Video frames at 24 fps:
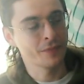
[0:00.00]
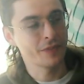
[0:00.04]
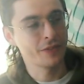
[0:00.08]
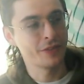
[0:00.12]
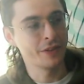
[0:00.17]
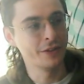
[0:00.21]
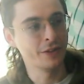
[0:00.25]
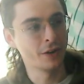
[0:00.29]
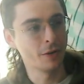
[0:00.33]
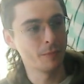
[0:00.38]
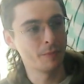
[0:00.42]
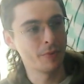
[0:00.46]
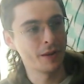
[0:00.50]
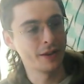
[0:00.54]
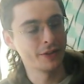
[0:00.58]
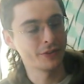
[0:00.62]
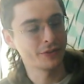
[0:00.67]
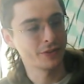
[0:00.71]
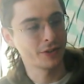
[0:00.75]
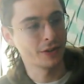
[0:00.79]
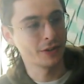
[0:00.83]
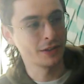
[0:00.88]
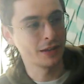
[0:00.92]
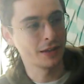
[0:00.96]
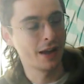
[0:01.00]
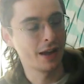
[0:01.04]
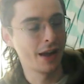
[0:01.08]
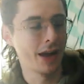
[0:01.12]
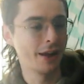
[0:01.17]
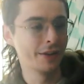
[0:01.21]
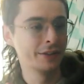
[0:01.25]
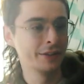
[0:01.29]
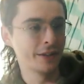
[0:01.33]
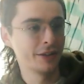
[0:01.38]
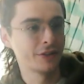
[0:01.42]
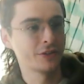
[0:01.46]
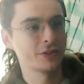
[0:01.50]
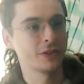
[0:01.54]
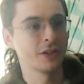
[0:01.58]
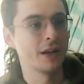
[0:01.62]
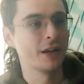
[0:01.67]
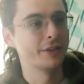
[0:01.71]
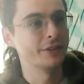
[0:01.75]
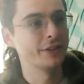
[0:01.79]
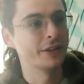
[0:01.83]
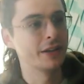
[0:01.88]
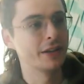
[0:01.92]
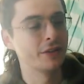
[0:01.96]
they're not based on like an initial
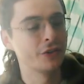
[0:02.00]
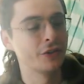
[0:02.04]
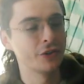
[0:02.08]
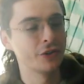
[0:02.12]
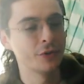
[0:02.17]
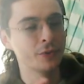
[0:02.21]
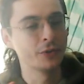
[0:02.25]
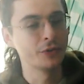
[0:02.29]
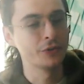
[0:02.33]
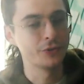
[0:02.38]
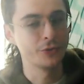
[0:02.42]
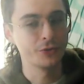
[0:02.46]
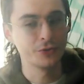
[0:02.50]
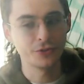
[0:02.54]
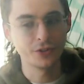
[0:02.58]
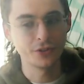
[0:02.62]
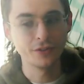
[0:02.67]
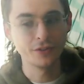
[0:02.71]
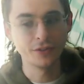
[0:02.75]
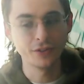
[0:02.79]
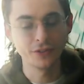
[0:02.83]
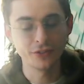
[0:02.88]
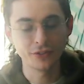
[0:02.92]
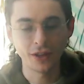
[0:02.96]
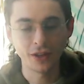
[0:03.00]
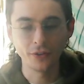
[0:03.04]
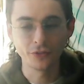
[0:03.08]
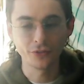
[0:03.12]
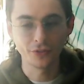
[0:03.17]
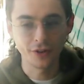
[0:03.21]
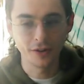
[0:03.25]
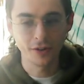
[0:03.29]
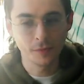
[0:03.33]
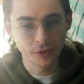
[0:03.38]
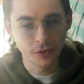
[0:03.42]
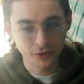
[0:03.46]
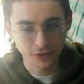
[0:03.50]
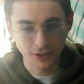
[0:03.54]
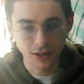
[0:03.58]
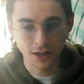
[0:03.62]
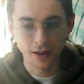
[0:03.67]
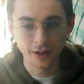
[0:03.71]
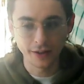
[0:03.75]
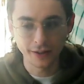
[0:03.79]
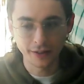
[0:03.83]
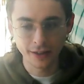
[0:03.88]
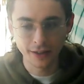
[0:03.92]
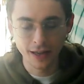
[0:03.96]
idea that you want to achieve. It sounds very much
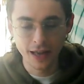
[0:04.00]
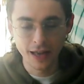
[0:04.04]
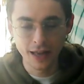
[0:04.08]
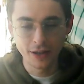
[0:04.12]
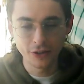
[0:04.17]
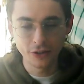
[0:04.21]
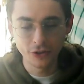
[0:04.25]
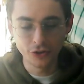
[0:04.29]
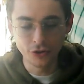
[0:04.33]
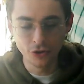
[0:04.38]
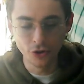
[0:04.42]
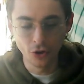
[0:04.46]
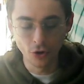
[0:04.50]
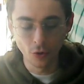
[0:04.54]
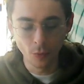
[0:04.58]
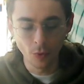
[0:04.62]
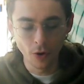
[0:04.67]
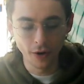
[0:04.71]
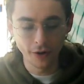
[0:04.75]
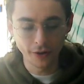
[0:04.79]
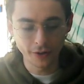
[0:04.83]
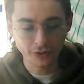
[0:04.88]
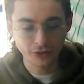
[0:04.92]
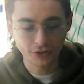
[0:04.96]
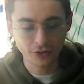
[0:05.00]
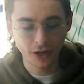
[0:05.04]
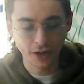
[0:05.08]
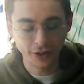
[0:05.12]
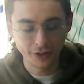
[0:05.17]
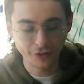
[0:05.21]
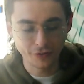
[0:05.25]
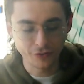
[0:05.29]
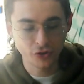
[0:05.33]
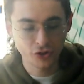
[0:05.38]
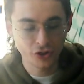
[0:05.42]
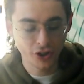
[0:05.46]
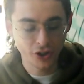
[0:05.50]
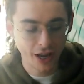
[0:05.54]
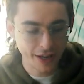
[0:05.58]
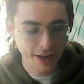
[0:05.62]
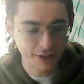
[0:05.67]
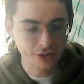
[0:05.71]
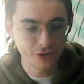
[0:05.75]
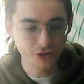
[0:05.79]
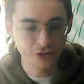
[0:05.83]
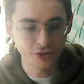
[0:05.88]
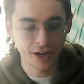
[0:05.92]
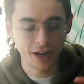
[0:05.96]
like your works kind of
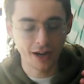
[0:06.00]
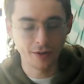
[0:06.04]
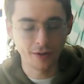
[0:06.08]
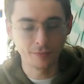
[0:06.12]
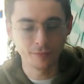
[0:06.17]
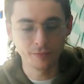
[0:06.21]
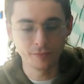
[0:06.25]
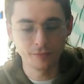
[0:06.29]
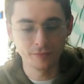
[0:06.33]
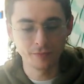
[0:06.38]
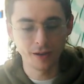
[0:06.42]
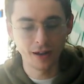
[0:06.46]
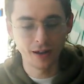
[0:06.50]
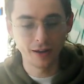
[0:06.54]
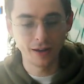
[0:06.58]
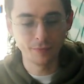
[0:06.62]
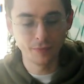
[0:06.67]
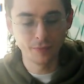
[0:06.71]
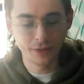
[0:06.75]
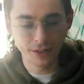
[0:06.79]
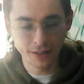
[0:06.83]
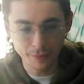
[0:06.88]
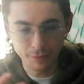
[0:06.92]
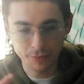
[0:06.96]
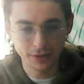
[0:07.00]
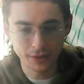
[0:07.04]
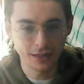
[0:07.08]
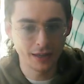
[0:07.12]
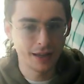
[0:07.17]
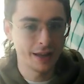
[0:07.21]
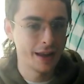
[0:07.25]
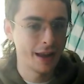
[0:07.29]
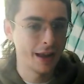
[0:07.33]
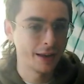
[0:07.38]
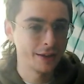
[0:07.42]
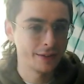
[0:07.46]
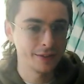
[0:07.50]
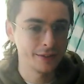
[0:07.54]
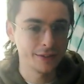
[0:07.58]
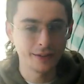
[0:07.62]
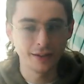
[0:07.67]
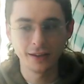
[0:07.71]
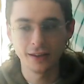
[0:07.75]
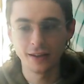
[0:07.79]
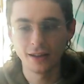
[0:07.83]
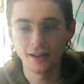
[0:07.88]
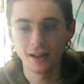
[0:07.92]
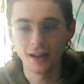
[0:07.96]
change and manipulate
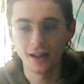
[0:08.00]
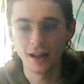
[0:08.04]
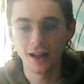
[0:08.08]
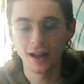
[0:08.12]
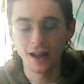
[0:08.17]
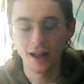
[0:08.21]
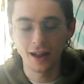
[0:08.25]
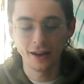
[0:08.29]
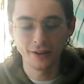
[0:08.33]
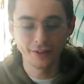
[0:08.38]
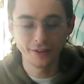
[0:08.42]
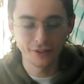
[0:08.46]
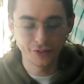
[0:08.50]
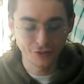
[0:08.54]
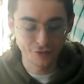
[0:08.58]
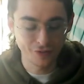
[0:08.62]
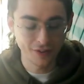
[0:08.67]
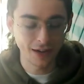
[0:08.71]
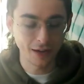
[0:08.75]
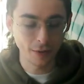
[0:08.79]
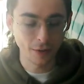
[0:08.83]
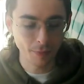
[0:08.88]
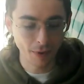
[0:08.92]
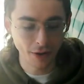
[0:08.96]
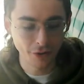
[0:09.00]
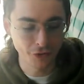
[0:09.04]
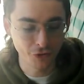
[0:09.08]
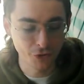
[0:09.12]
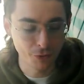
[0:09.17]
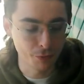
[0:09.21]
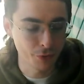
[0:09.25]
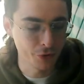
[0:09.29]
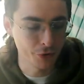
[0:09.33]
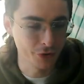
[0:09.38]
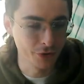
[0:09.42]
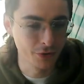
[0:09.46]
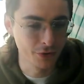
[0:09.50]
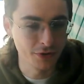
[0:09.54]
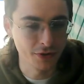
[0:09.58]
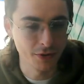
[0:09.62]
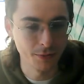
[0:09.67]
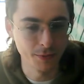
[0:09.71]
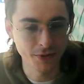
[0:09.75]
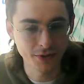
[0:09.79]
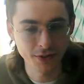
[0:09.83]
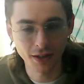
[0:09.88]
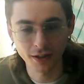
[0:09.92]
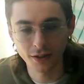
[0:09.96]
and develop as you produce
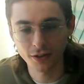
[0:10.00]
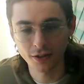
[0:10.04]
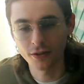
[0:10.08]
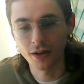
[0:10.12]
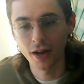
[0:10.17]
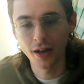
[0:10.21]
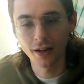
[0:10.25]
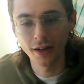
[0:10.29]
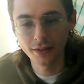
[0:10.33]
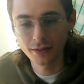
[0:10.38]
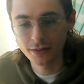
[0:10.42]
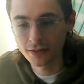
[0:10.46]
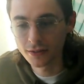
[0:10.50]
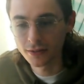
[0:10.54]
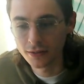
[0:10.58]
them. Is that correct?